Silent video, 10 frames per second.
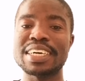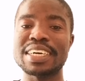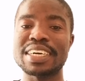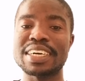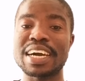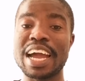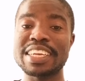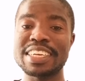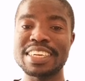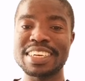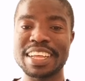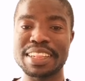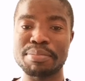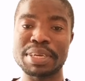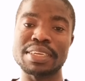I didn't
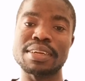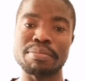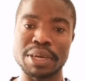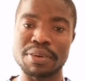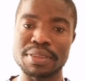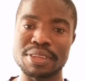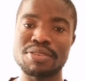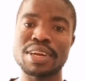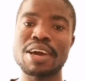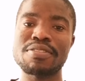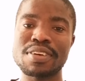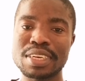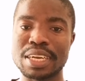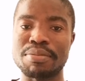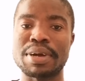tell the patient because it would have
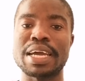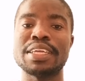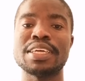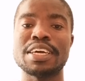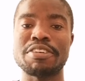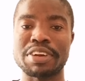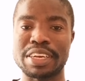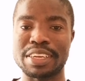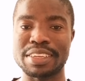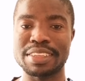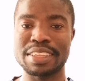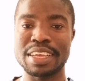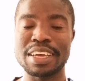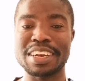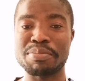altered my readings.
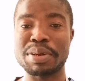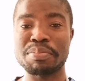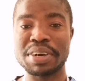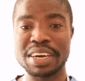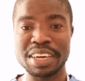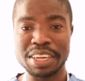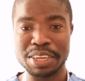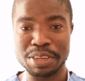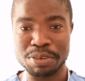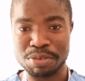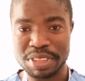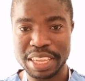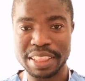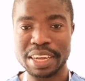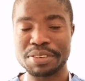Remember to
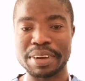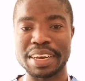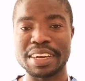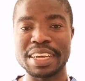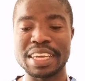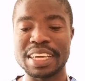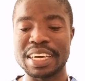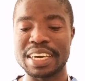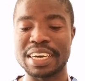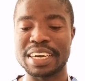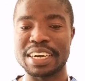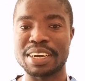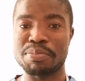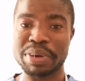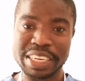say that one.
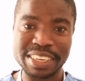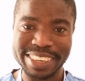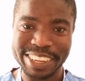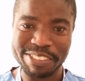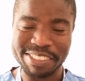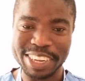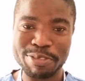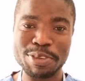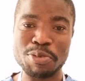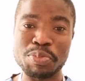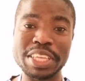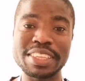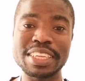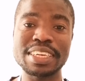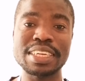But even if you
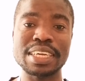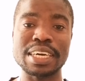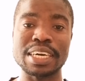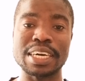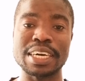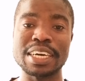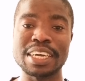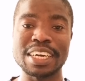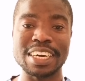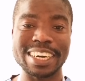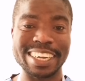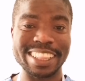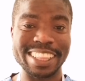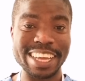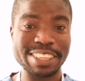miss it,
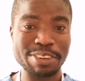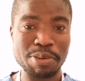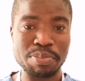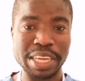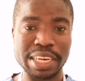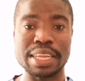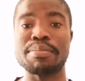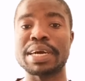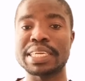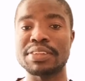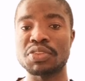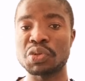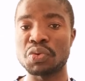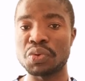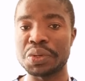there is no big deal, but it's
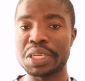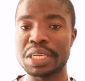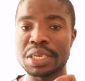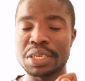good